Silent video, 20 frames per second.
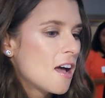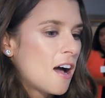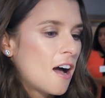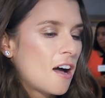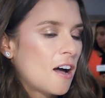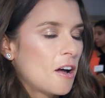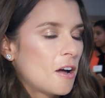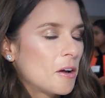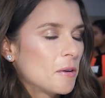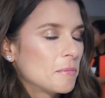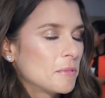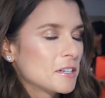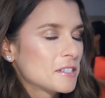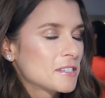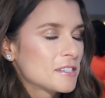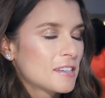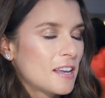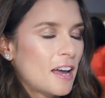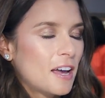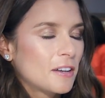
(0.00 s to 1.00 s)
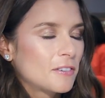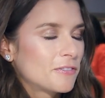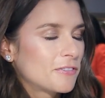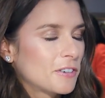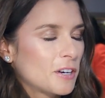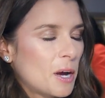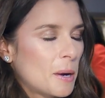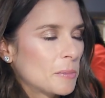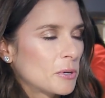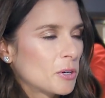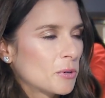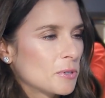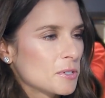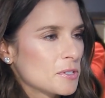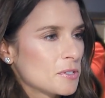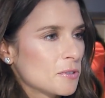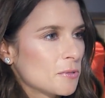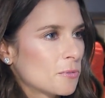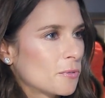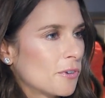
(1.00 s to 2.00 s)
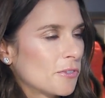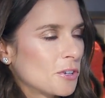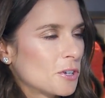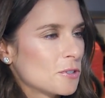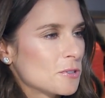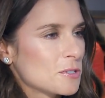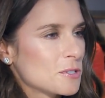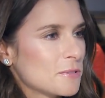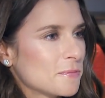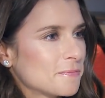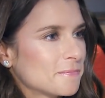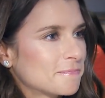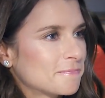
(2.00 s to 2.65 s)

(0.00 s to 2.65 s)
and it's had phenomenal reviews.